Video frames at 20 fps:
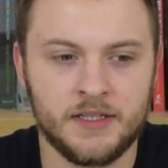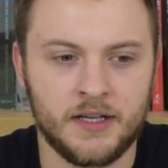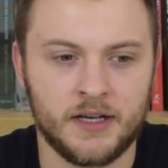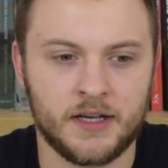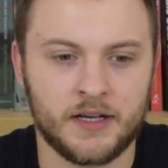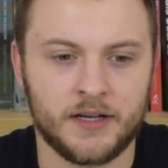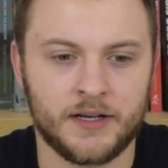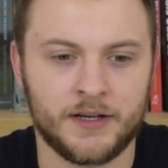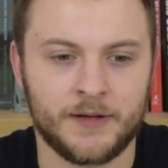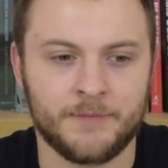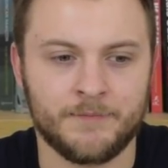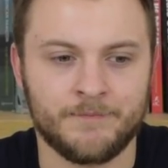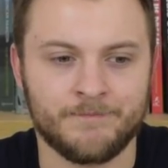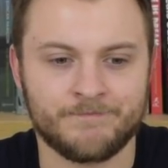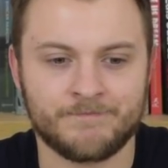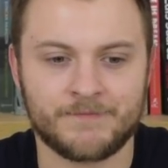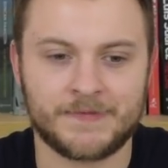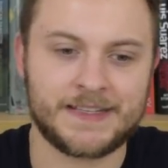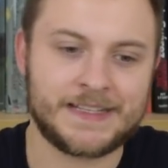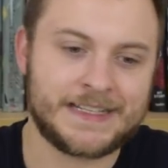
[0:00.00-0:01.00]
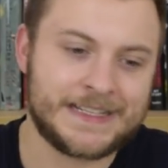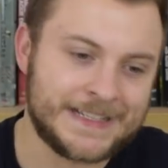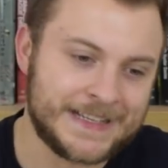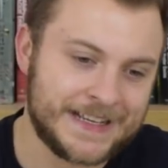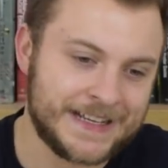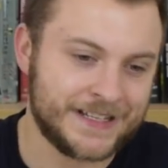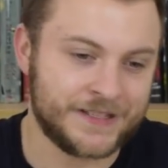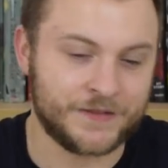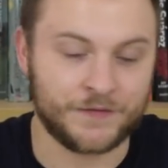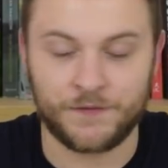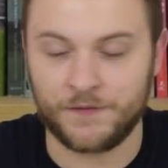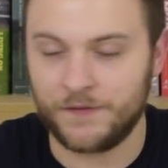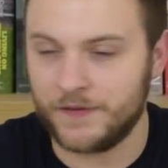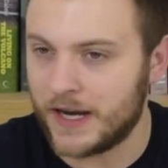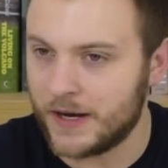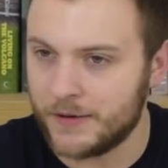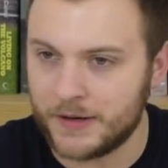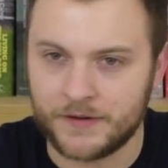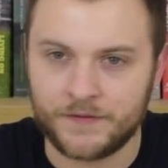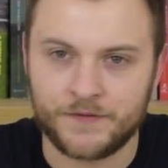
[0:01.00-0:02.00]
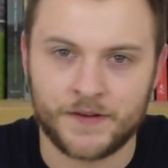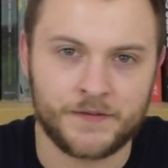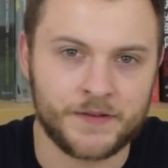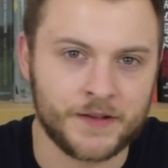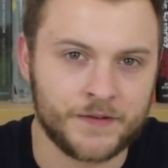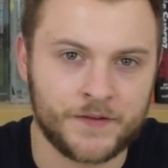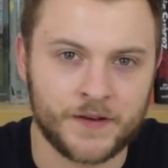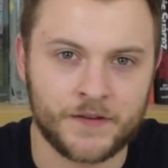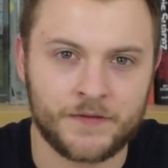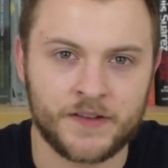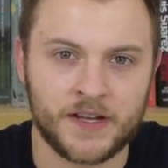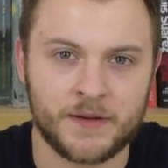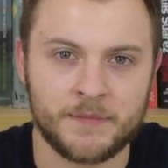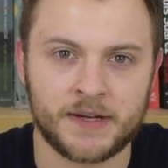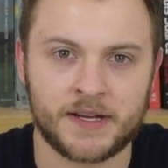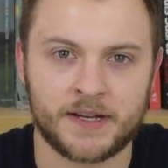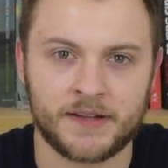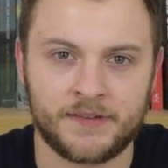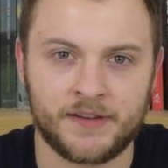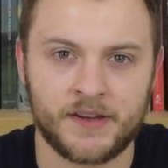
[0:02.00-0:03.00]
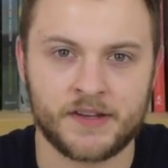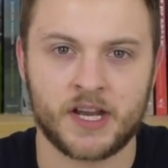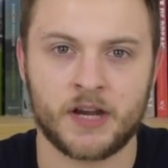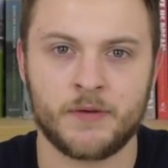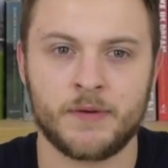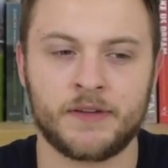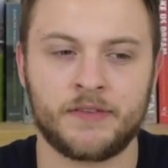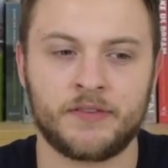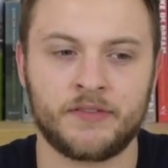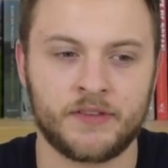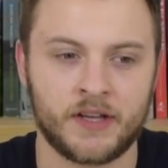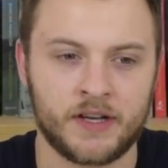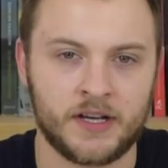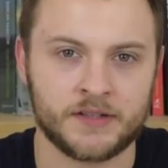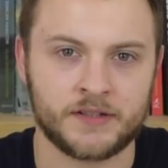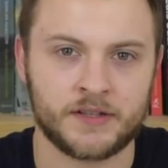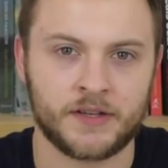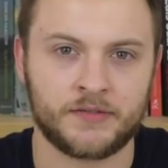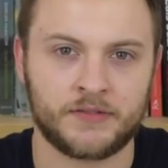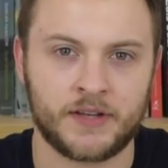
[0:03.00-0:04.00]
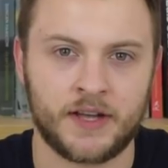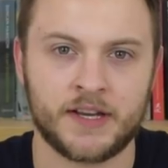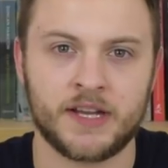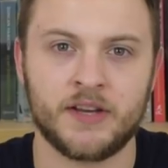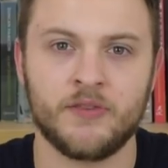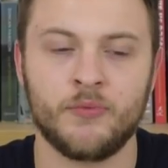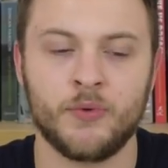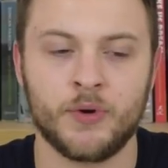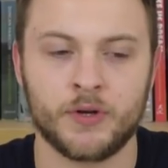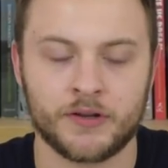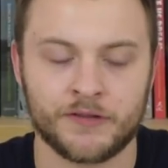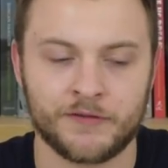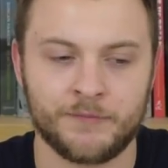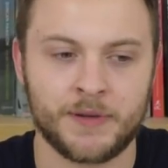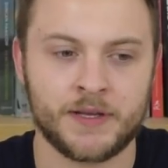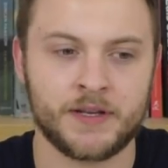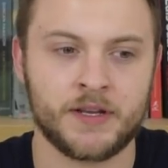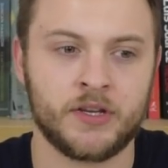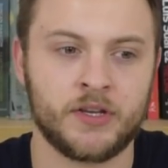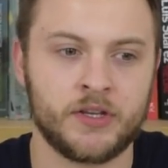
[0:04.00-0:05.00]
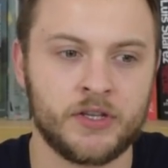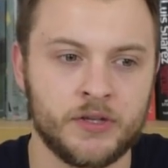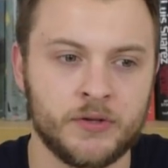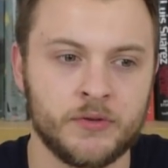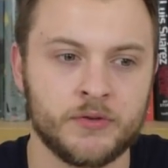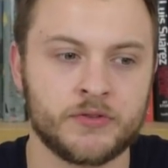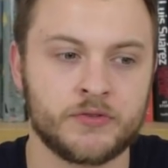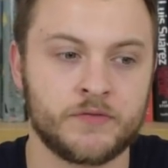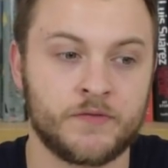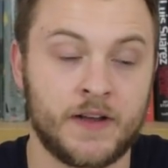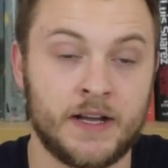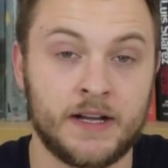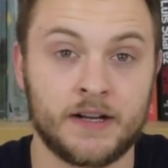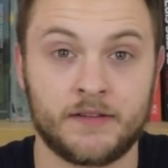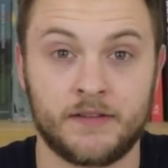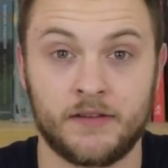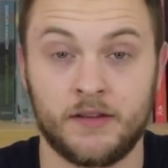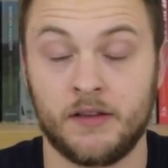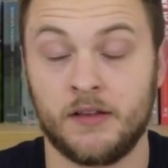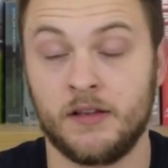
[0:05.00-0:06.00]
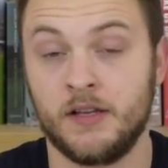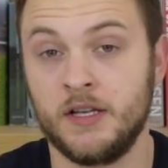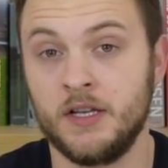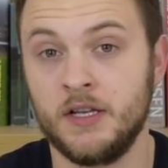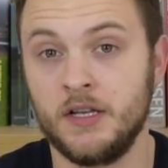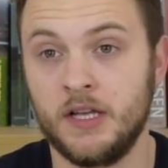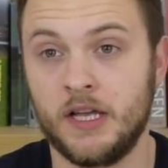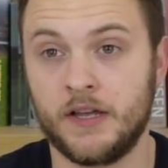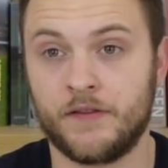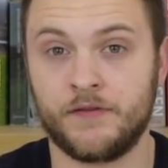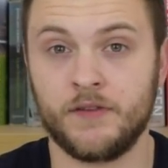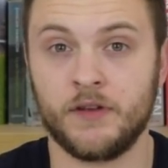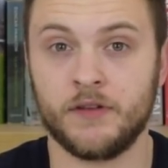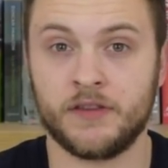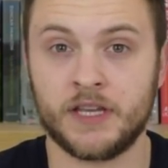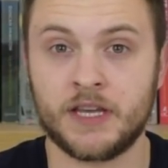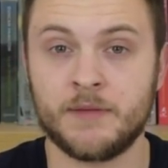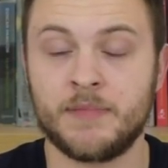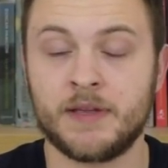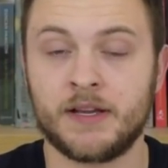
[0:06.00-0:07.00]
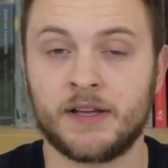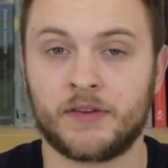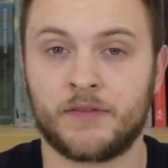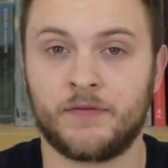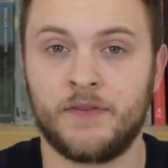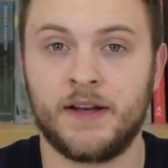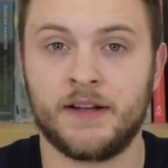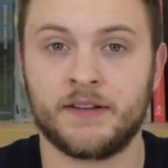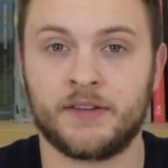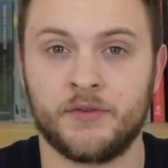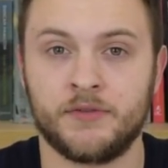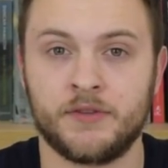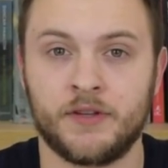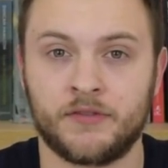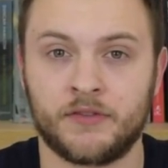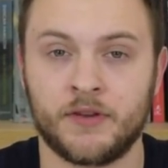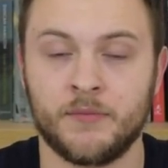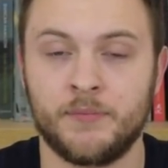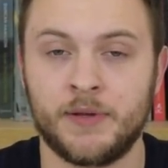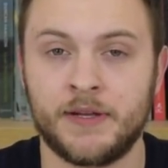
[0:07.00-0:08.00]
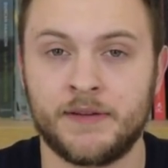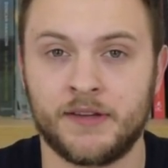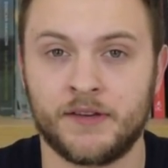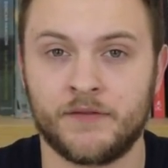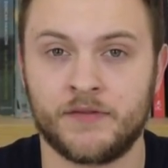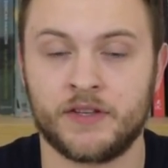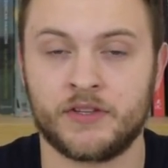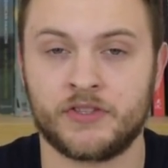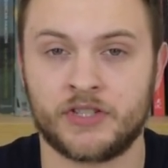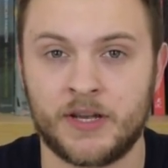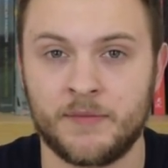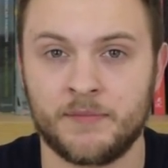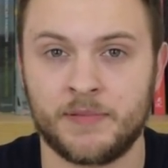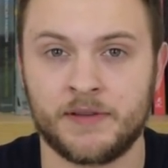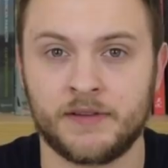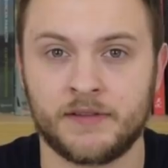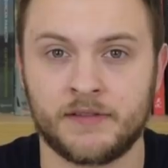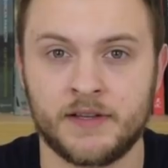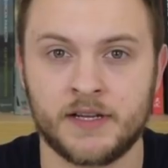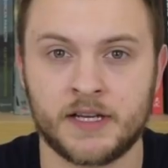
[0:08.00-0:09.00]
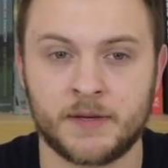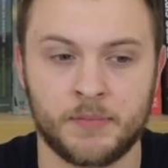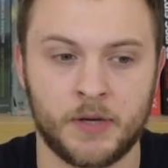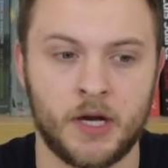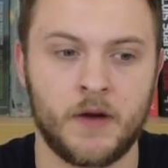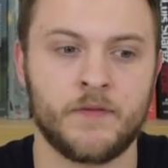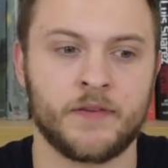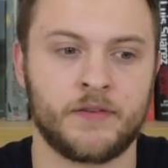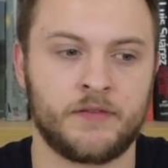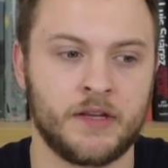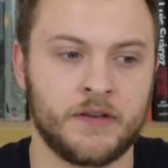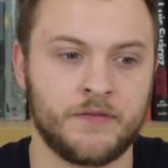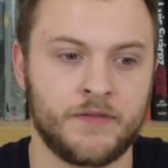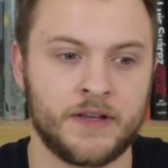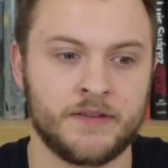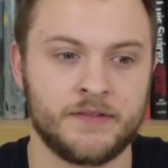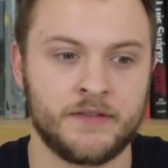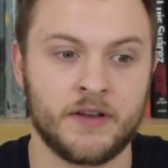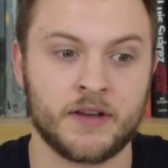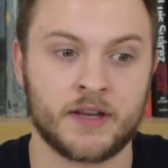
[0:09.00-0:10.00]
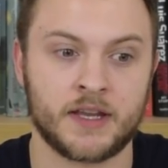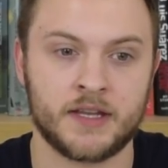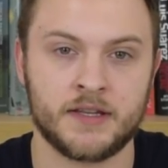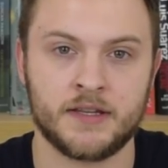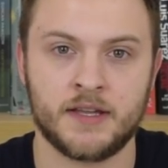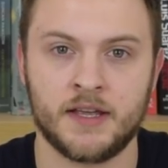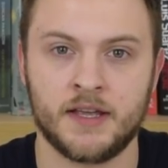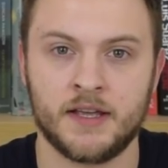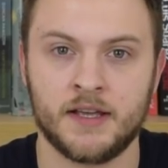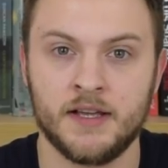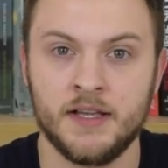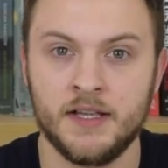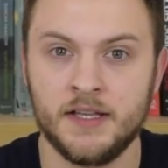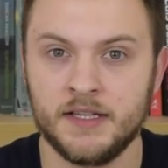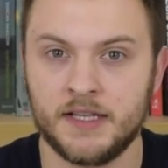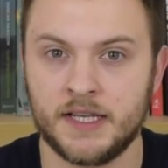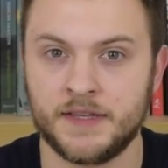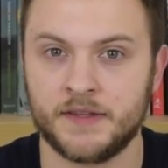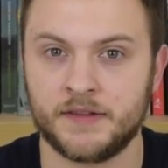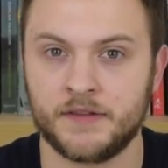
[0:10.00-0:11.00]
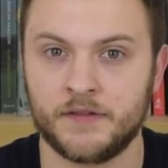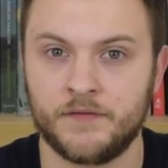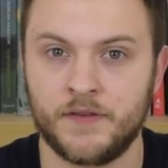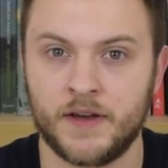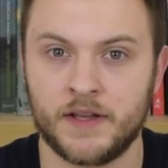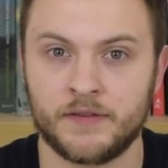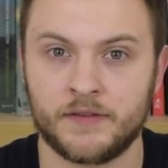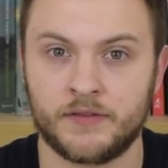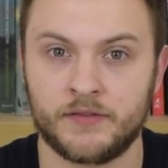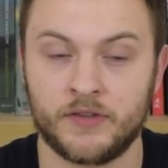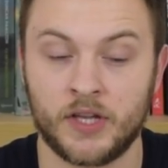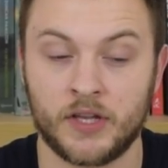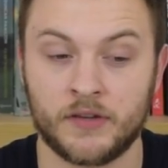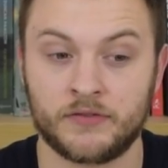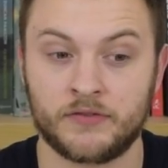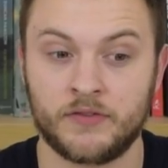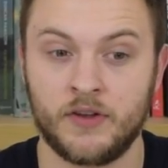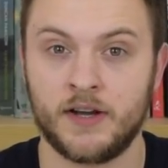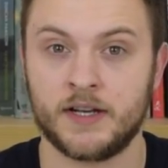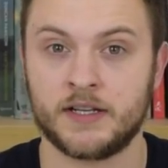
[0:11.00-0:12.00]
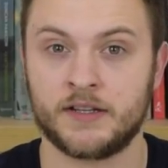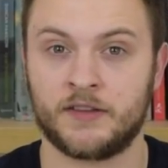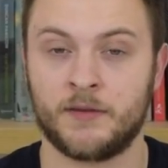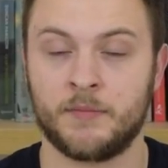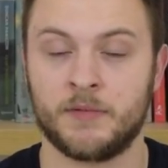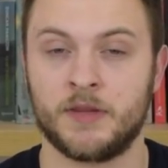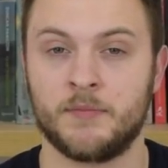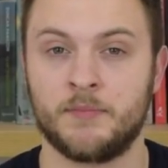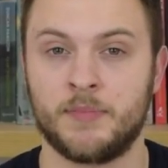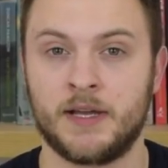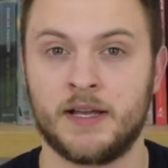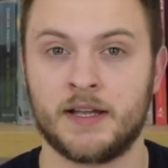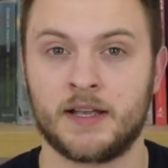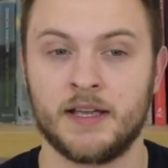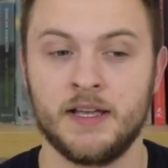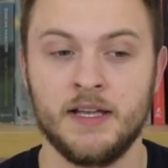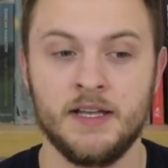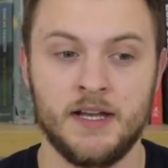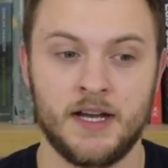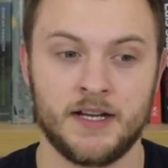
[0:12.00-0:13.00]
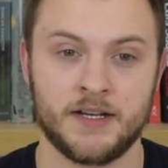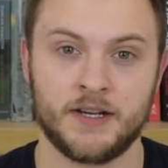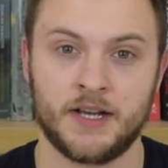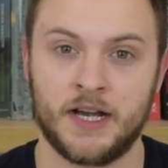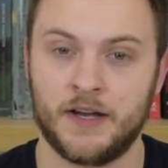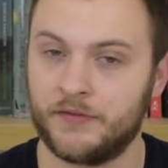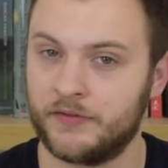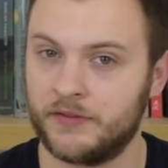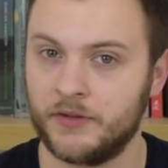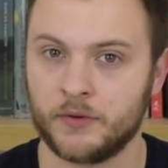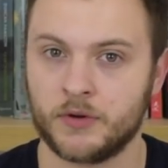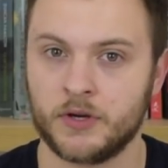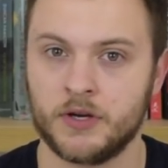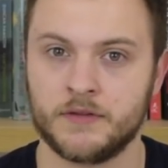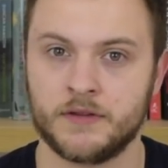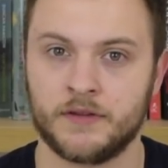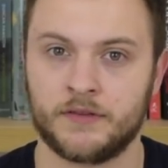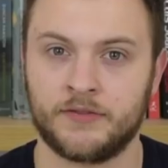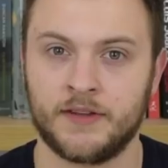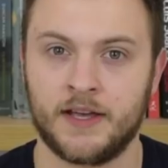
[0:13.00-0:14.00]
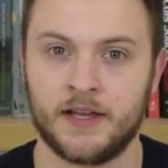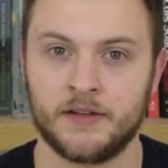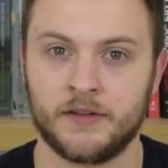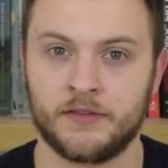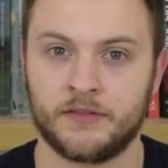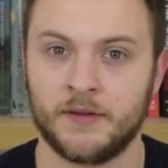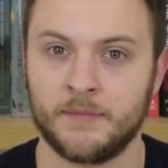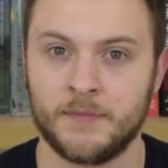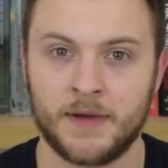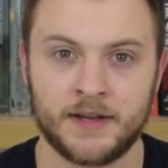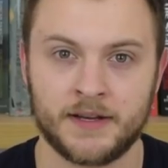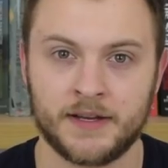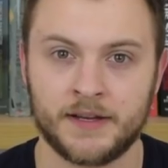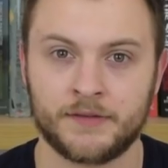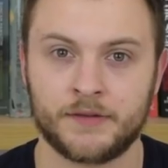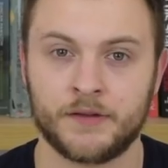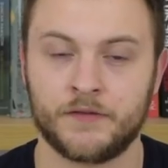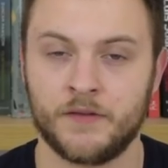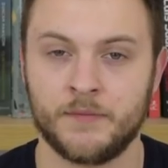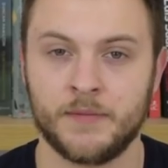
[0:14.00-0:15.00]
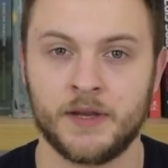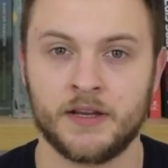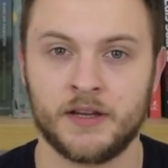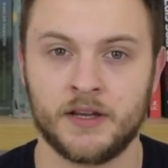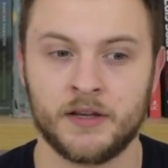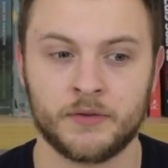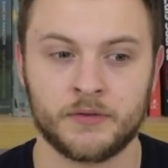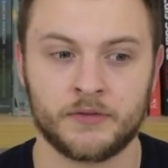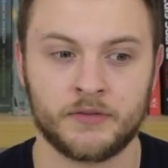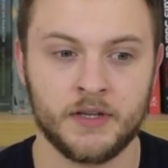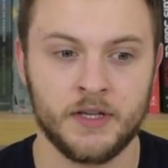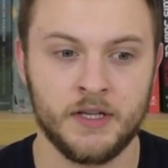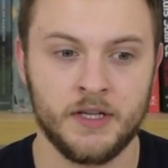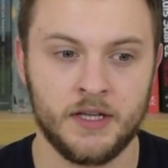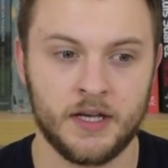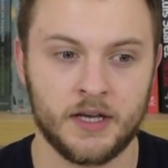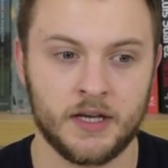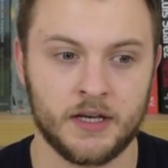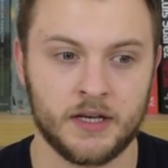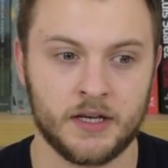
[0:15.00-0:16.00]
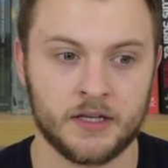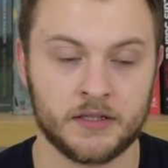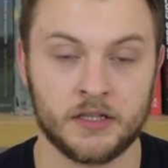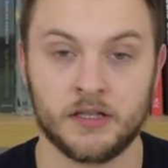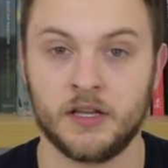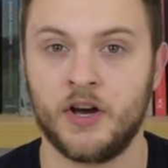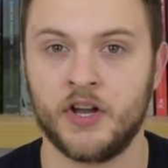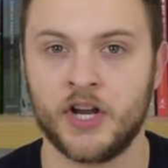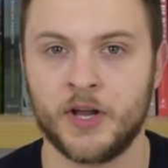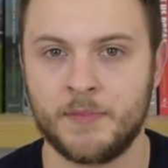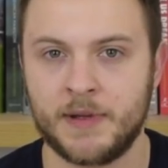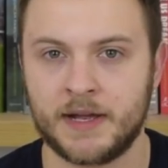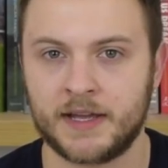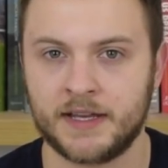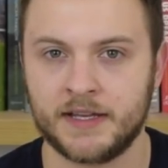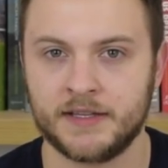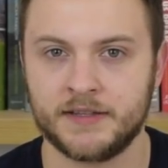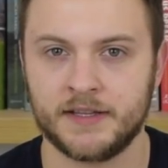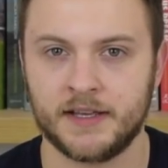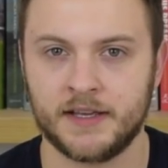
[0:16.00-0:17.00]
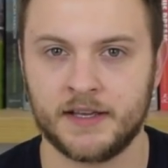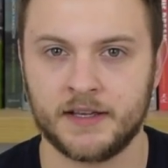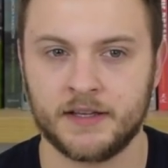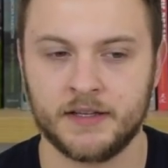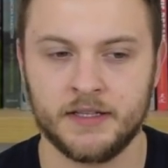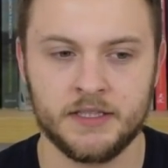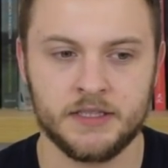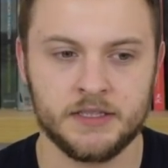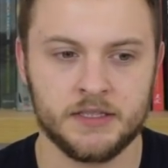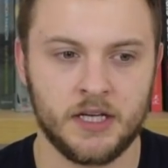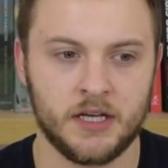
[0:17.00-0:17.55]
Um, It's very fifty fifty. I mean, Coutinho is stardust, and he would have been a huge factor, if not the biggest factor, in us competing for the Champions League. But obviously, Van Dijk in there in the defence does tighten us up at the back, and you have still got the Salahs, the Manes, the Firminos, uh, the Lallana back in there.